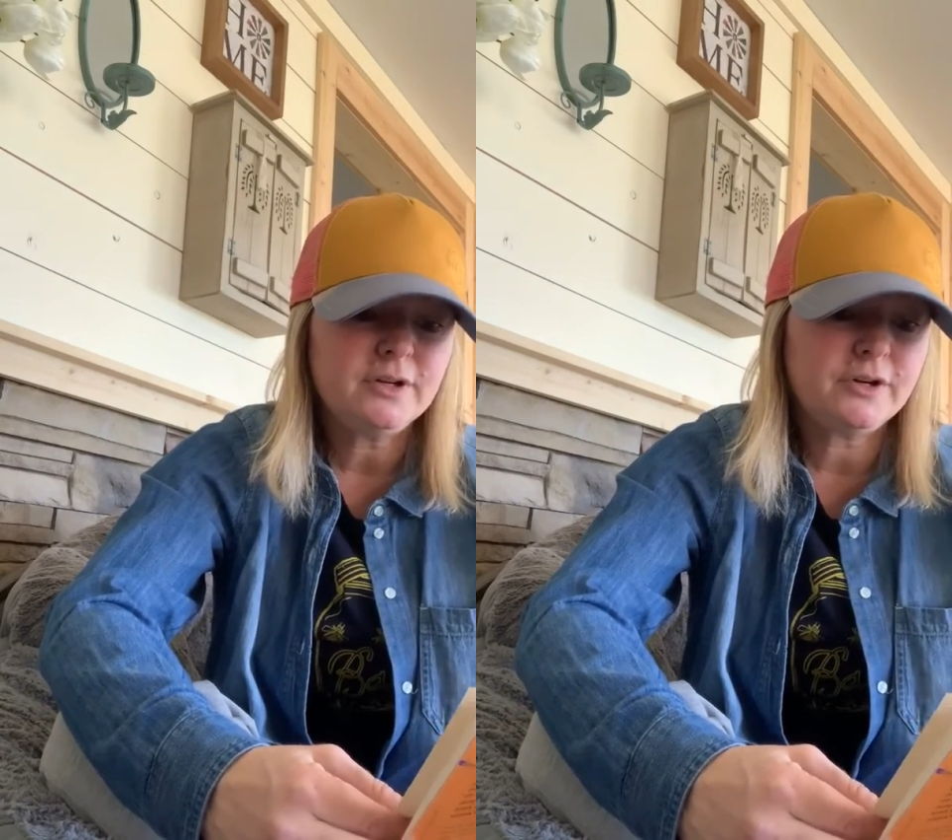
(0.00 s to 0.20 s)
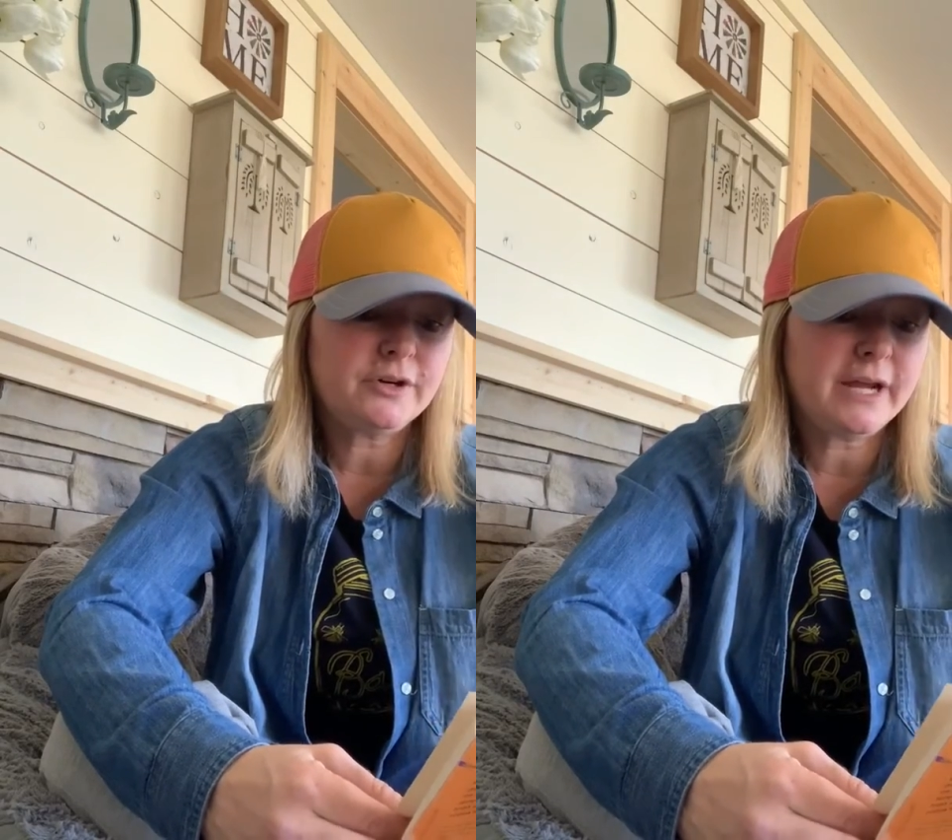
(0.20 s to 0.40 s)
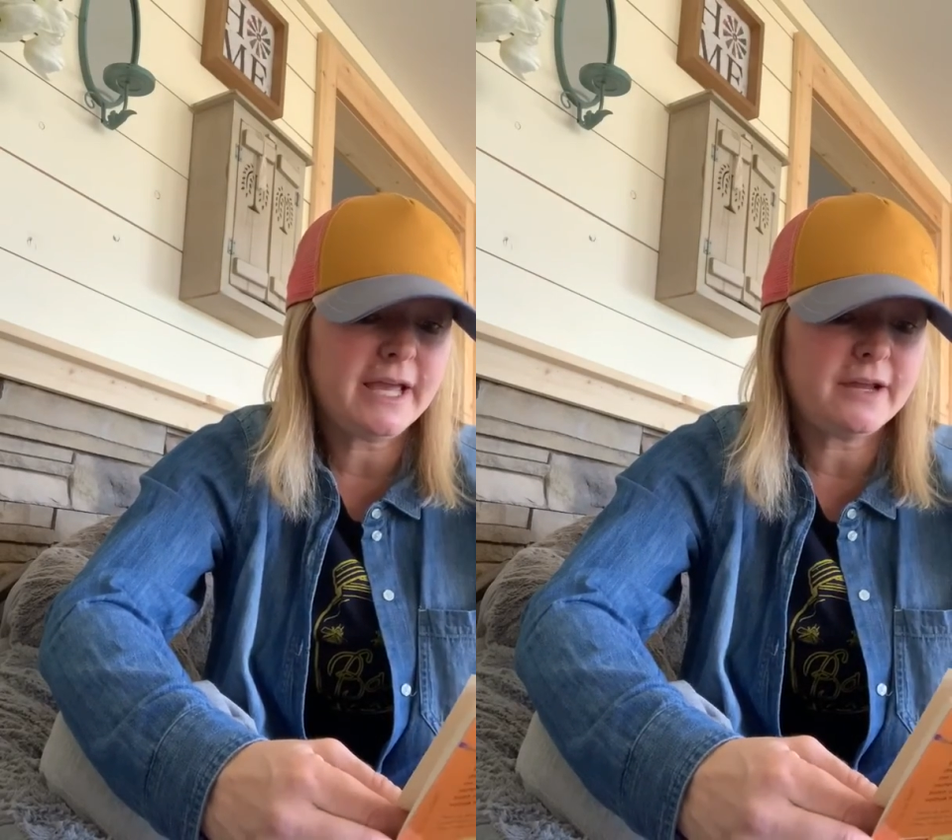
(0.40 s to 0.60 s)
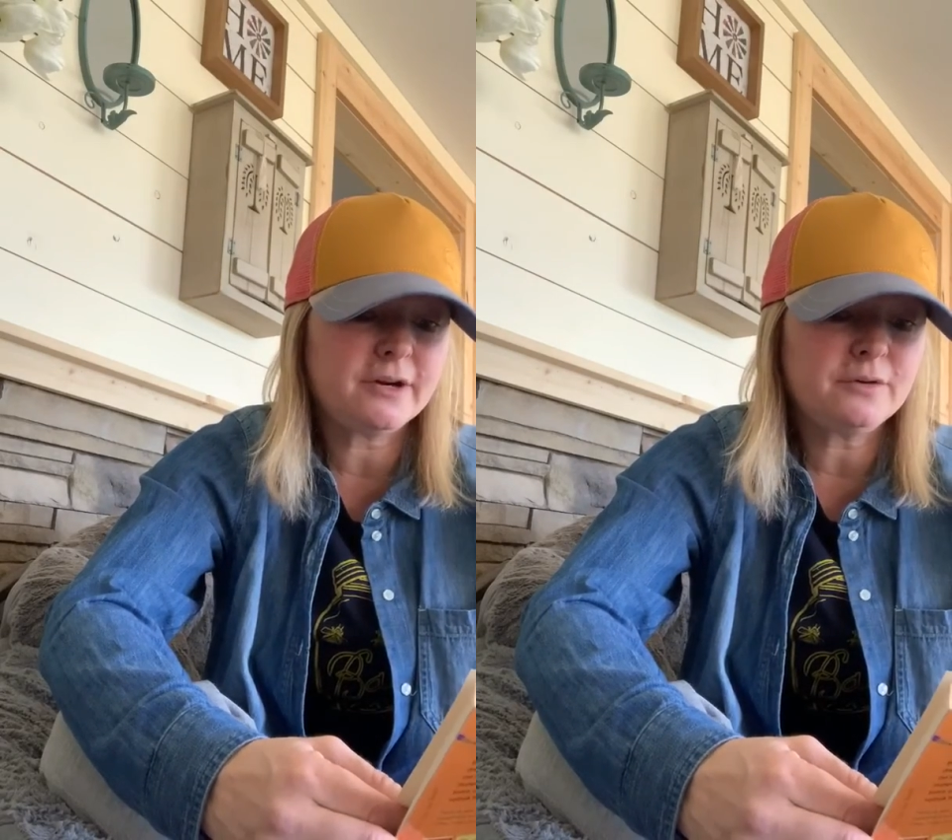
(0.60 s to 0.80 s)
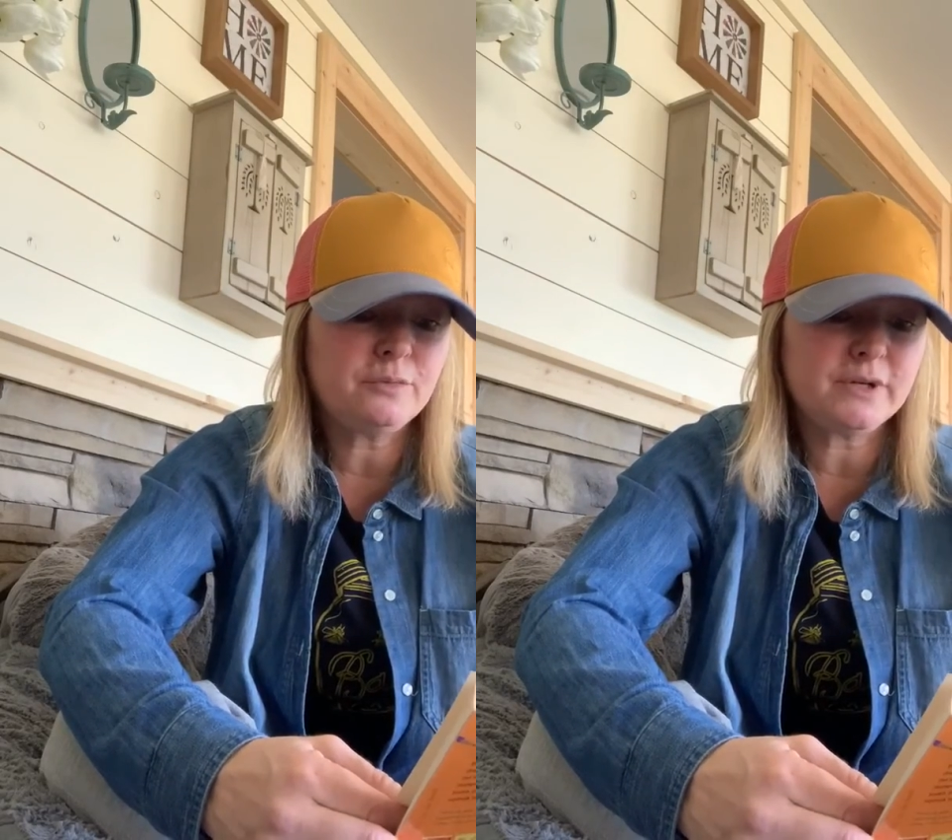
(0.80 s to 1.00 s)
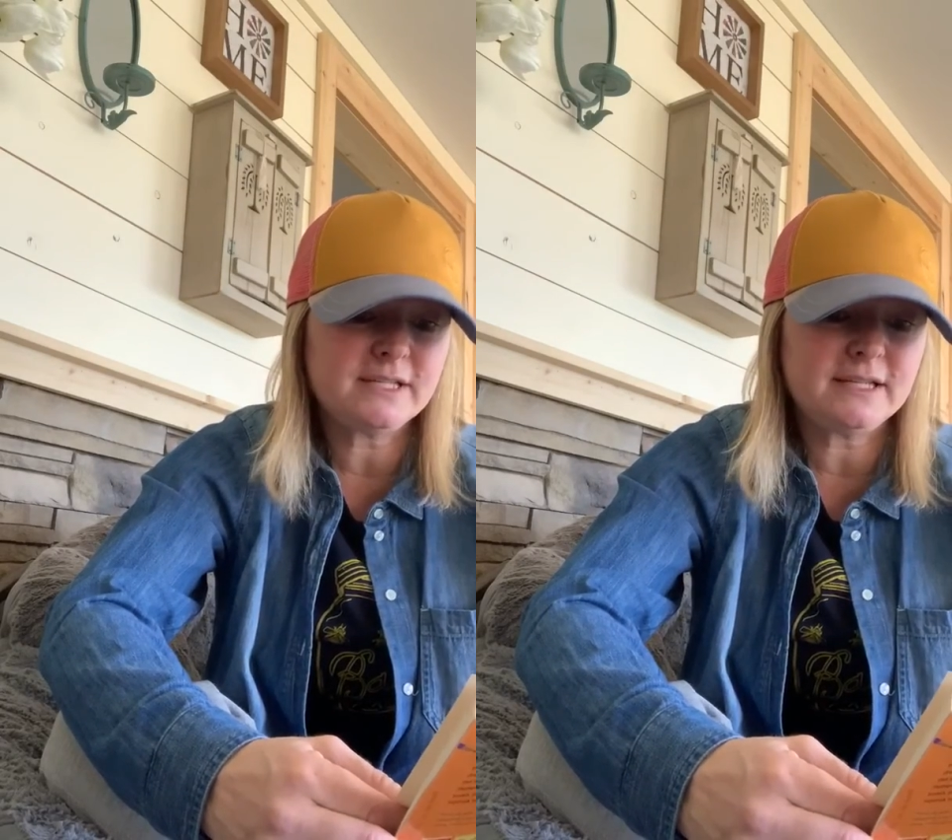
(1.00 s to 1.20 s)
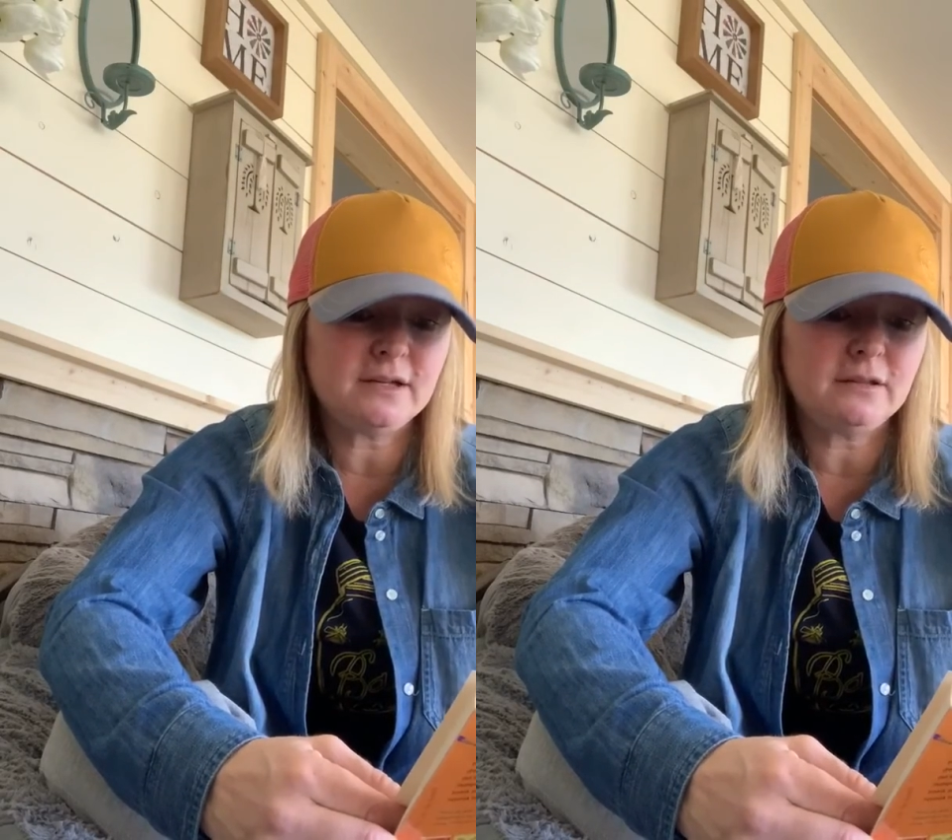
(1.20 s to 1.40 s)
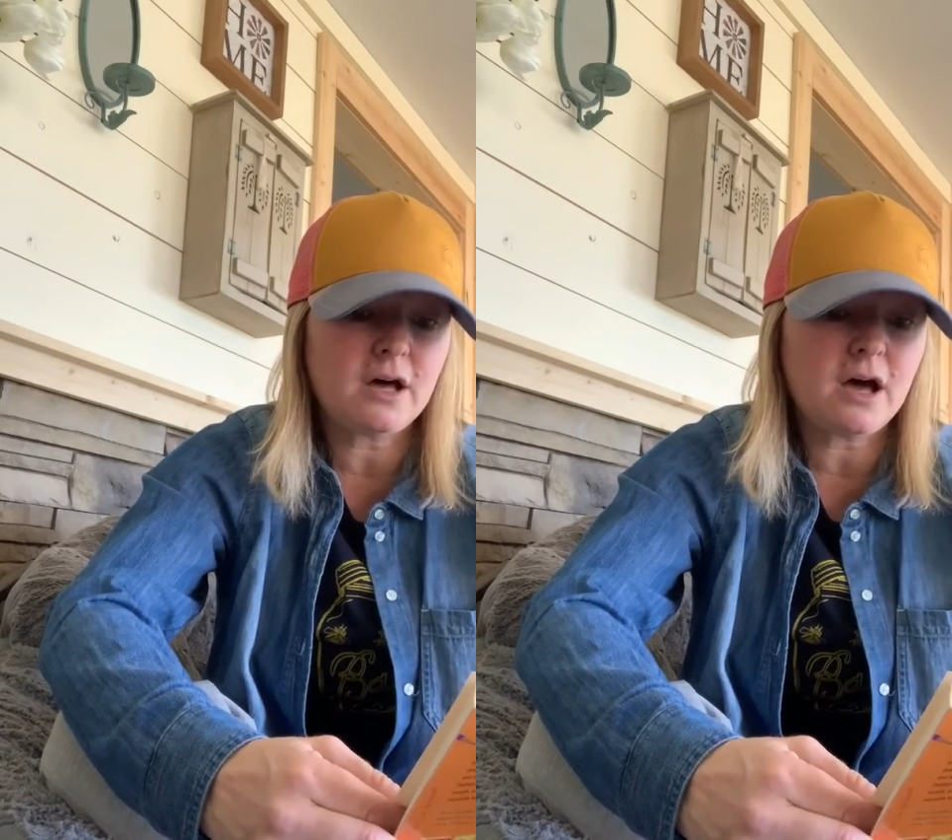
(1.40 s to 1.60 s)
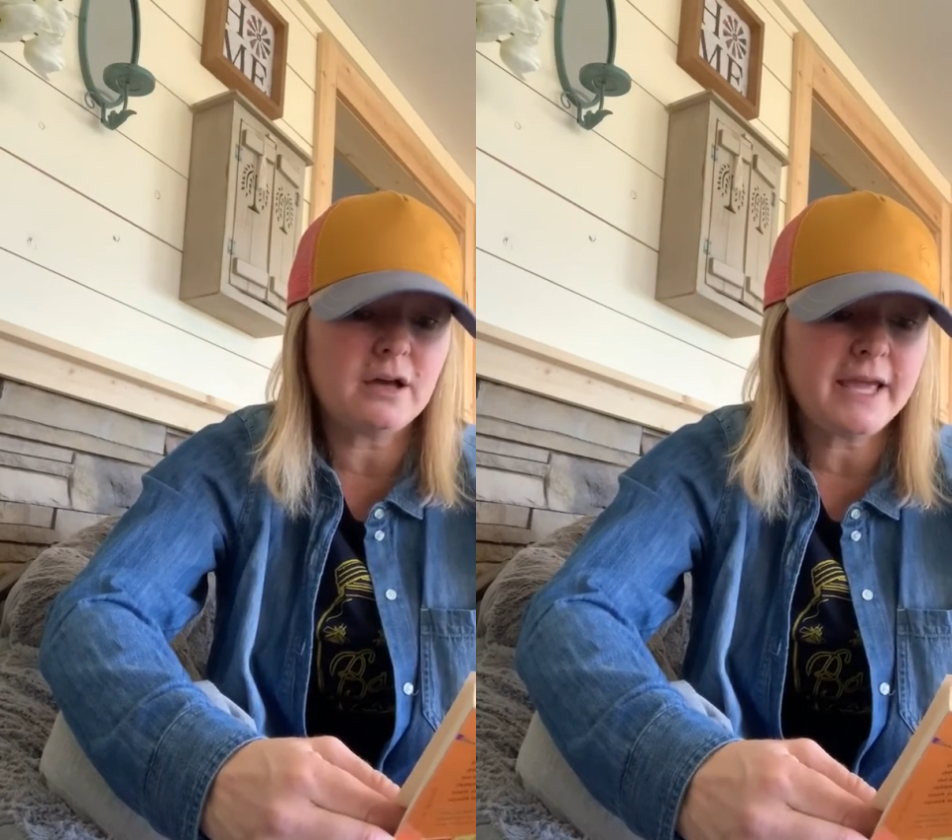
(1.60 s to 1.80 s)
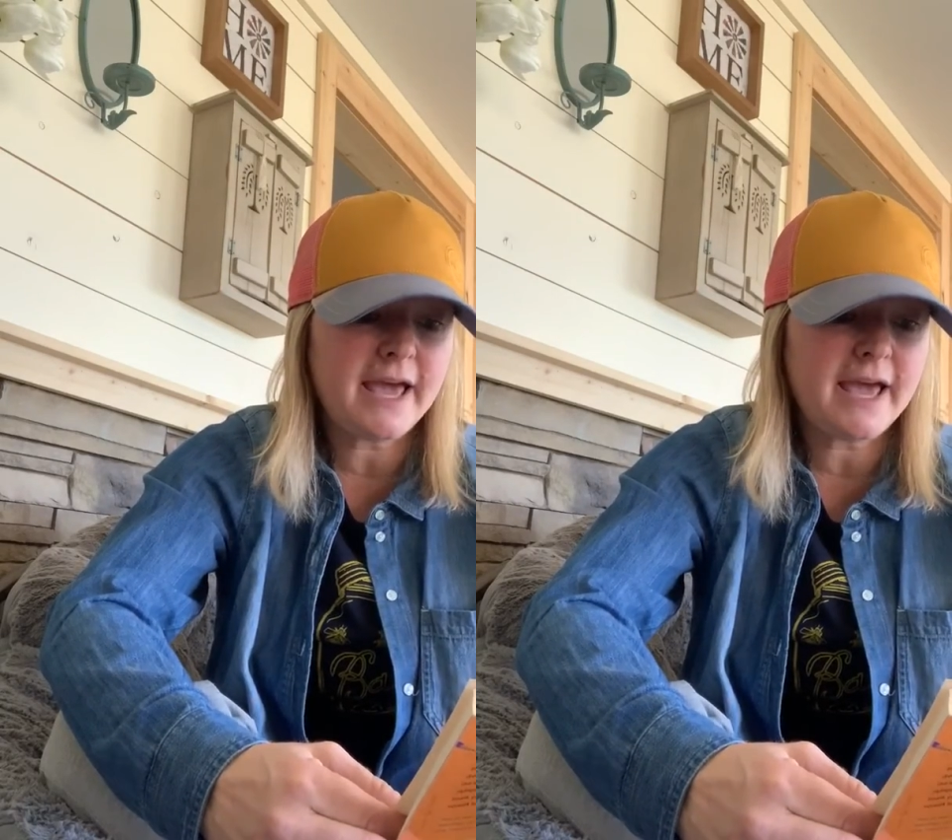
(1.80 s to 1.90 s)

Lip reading: Her hair was in a long